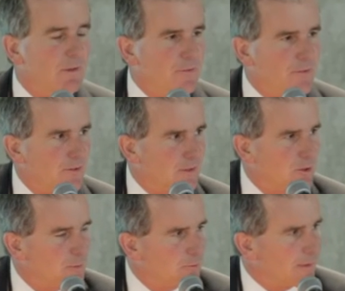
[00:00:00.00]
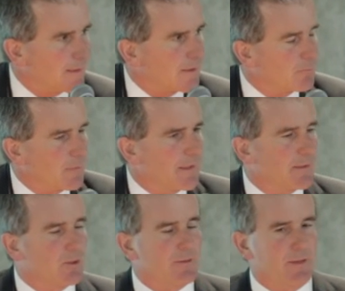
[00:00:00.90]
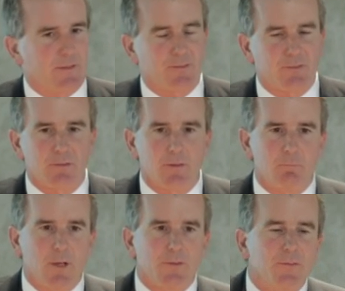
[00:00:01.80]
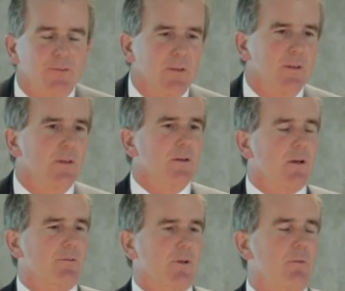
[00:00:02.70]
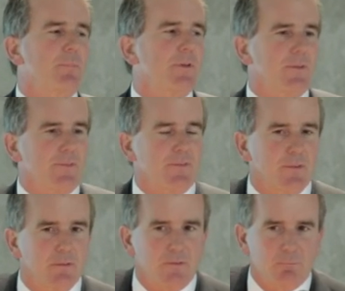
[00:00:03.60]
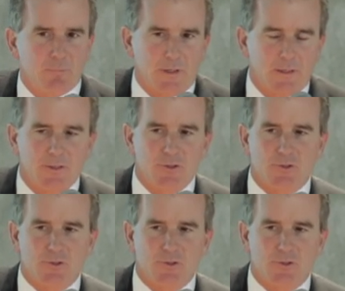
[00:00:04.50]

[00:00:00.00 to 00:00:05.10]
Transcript: and certainly you'll be reading in the media over the next months, of companies, particularly in the